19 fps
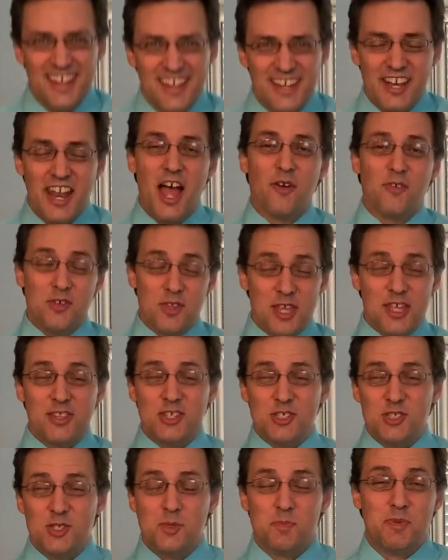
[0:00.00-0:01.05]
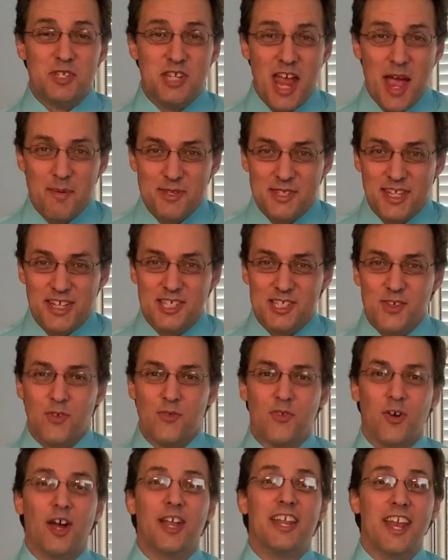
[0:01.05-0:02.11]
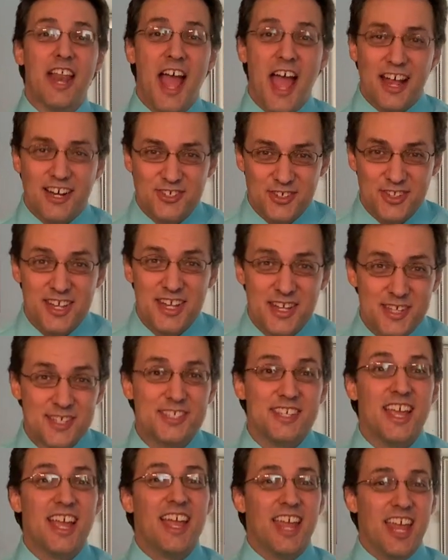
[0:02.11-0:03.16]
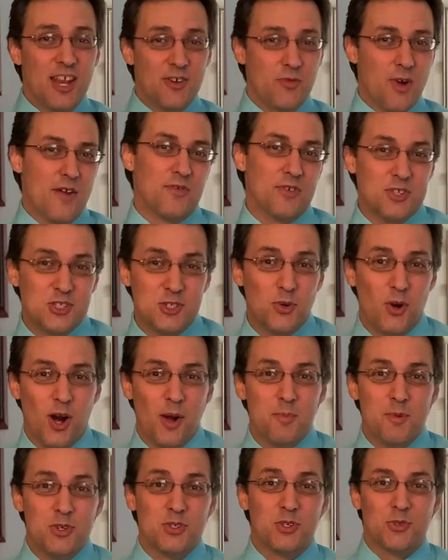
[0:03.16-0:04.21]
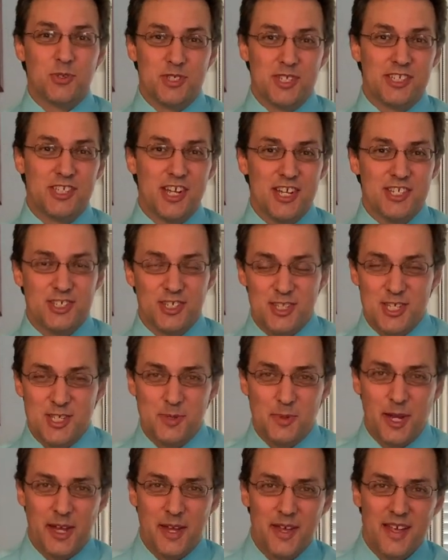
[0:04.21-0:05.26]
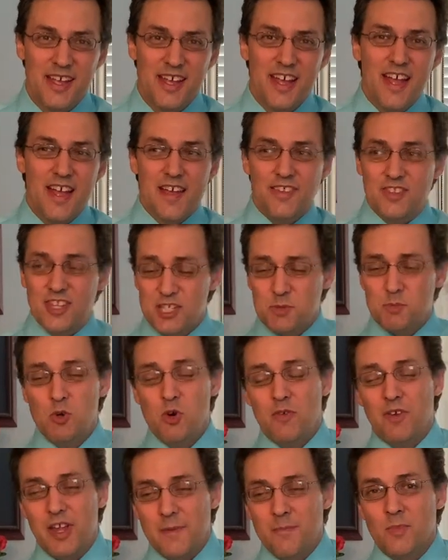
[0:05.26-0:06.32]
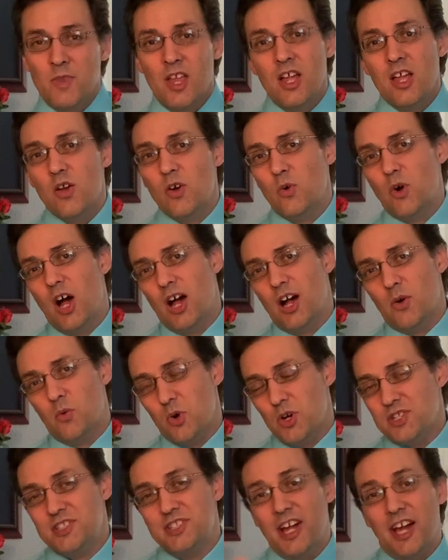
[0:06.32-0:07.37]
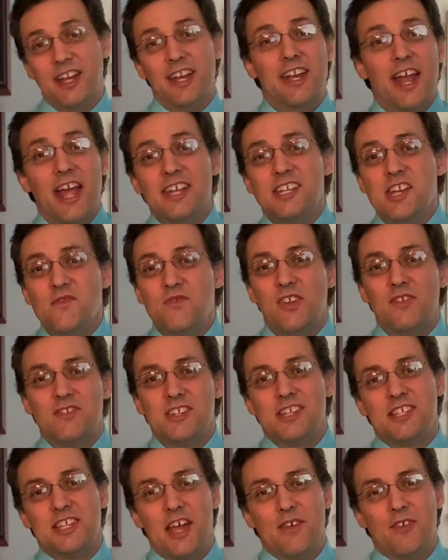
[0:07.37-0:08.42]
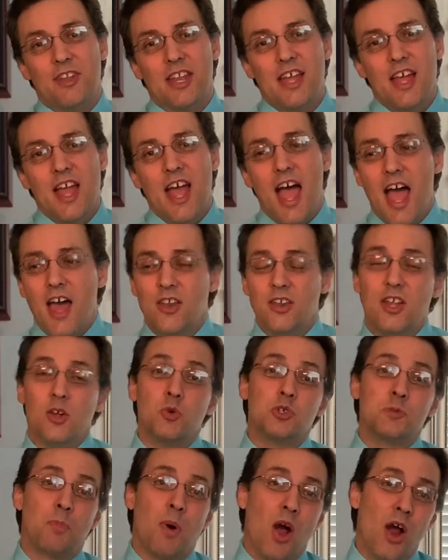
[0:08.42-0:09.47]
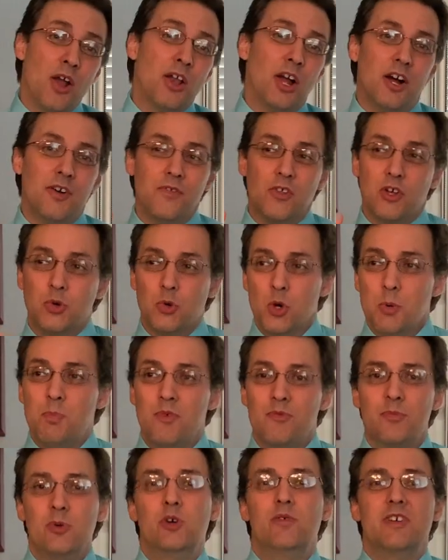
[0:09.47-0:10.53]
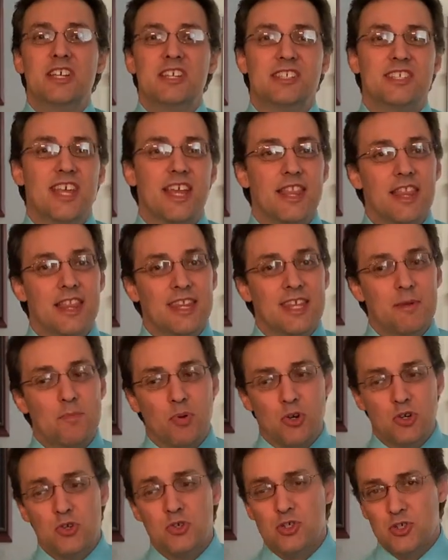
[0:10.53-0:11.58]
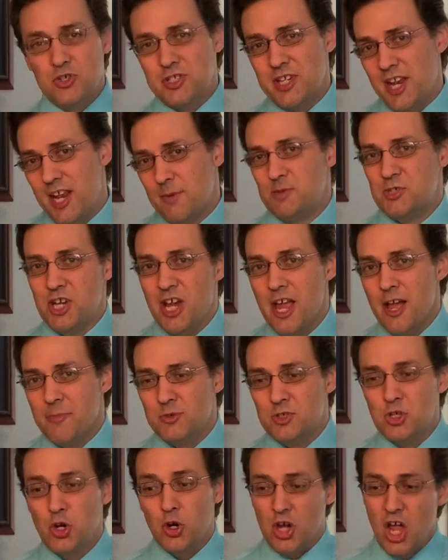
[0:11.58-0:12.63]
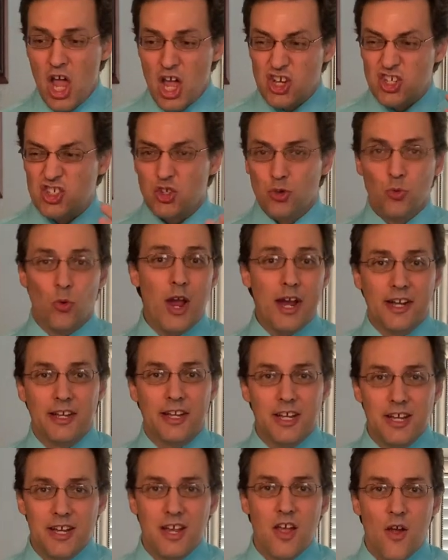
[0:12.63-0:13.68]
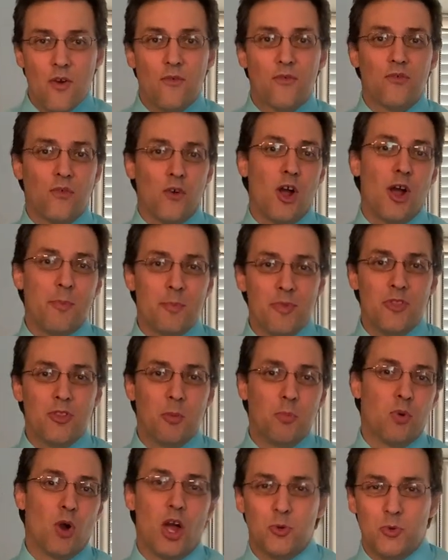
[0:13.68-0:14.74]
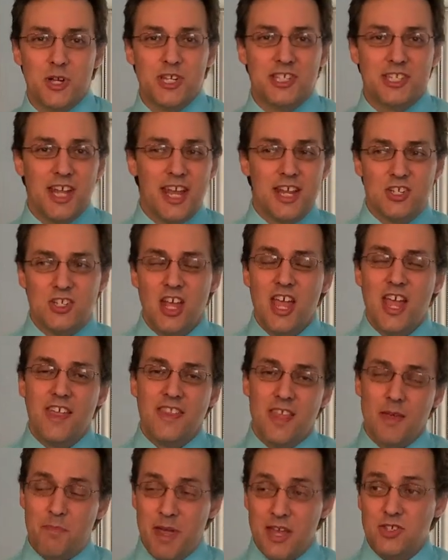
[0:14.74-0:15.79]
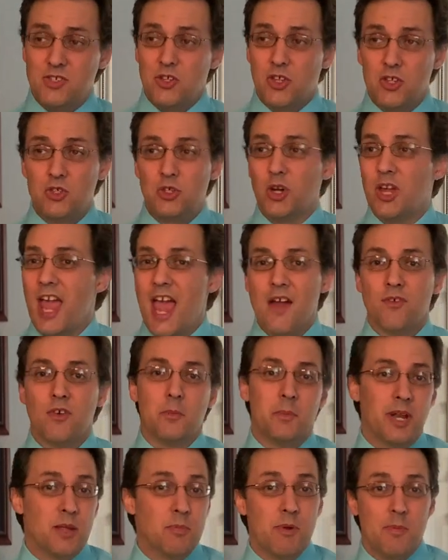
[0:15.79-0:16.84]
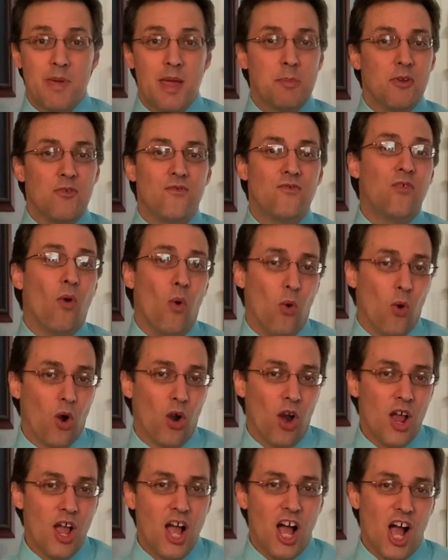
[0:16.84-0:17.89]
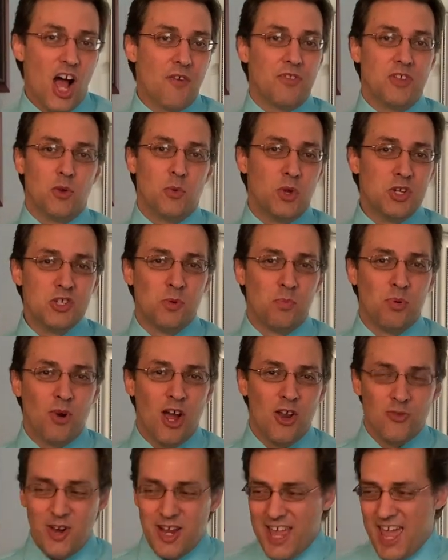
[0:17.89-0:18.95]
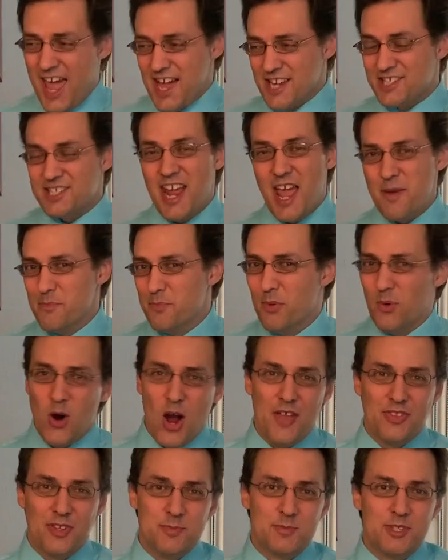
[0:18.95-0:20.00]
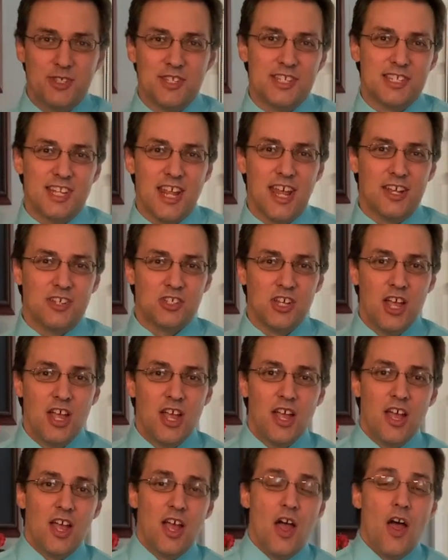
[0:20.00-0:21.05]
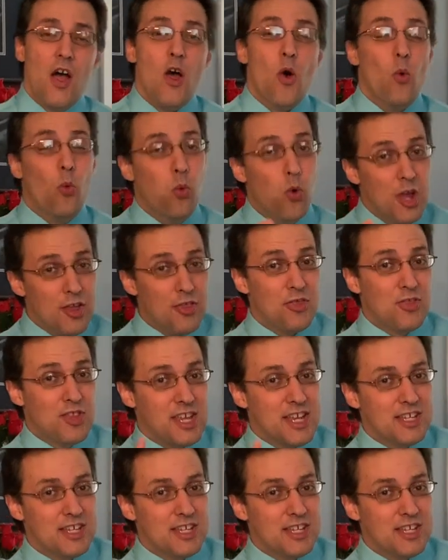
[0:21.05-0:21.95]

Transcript: Now, if you think this just pajamas things are fun, it actually is in reference to our musical suggestion this week. This movie uh, was done in 1957, and it was part of the group of movies that the producers at MGM took directly from the Broadway stage. They basically took everybody but maybe four of the original Broadway cast and brought them to the stage with the